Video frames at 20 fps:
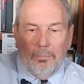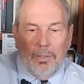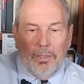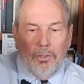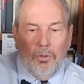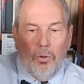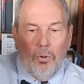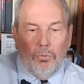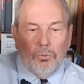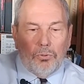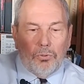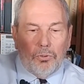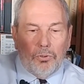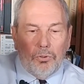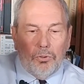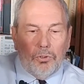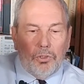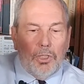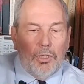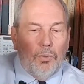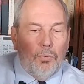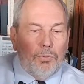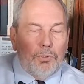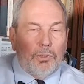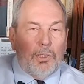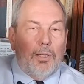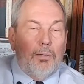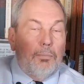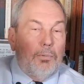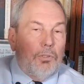on my notes, she
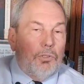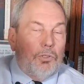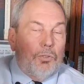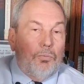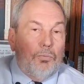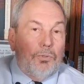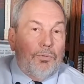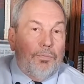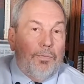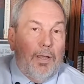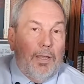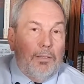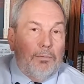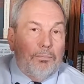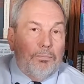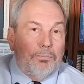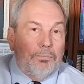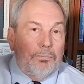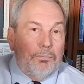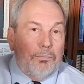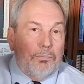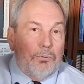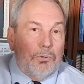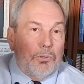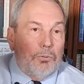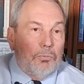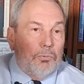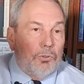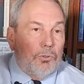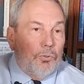always came in, she was fine.
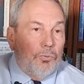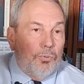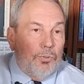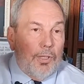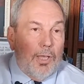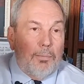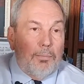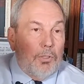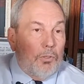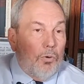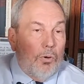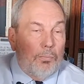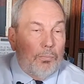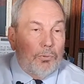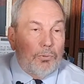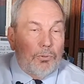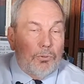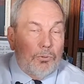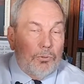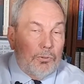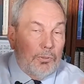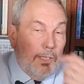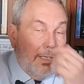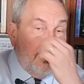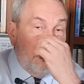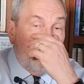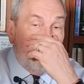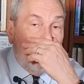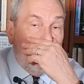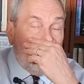She was euthymic almost
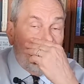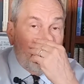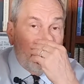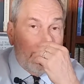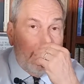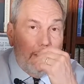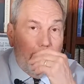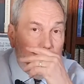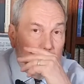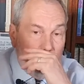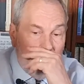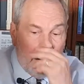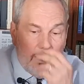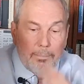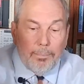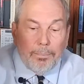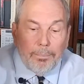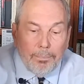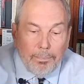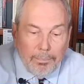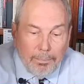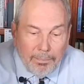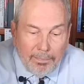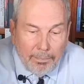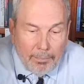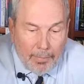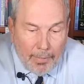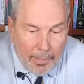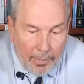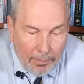95% of the time.
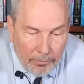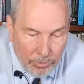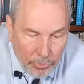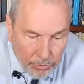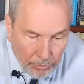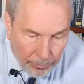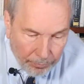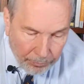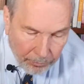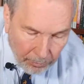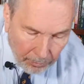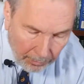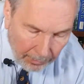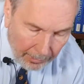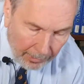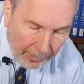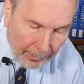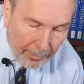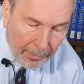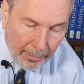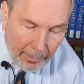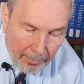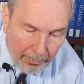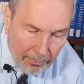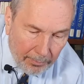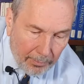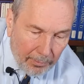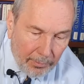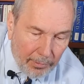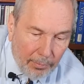And cheerful and
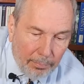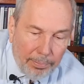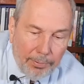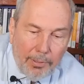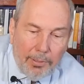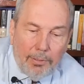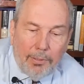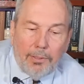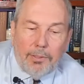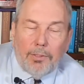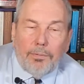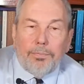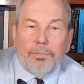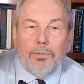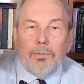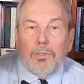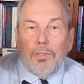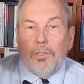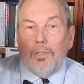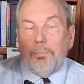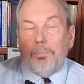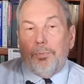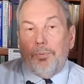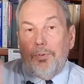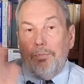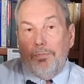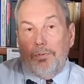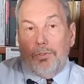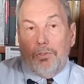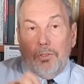completely different than the
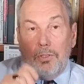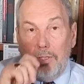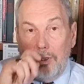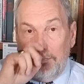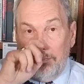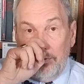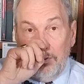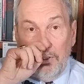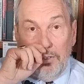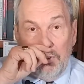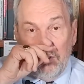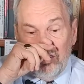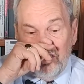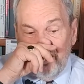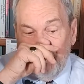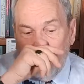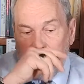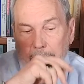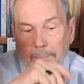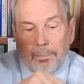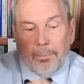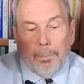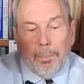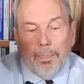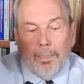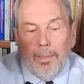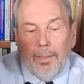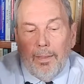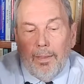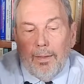previous 11 years.
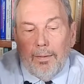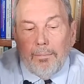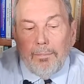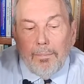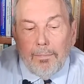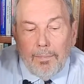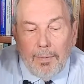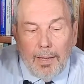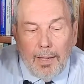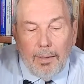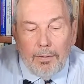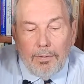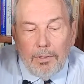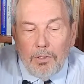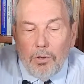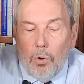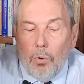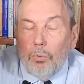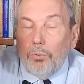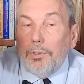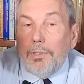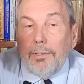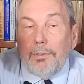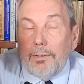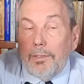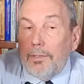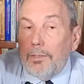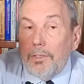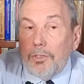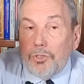Now, the only
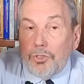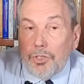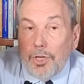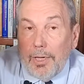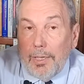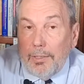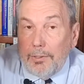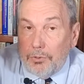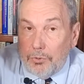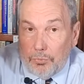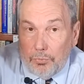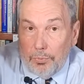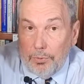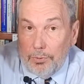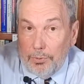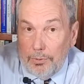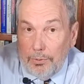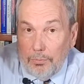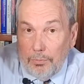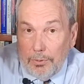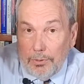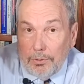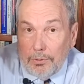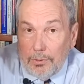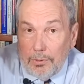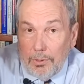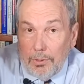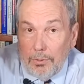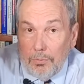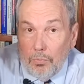thing that changed, really,
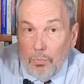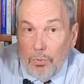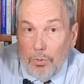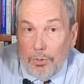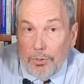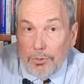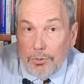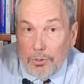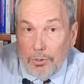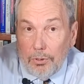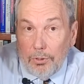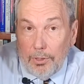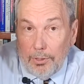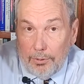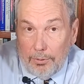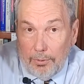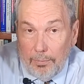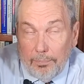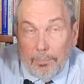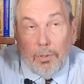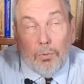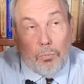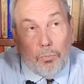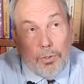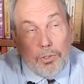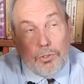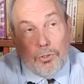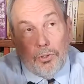is the lithium. Now,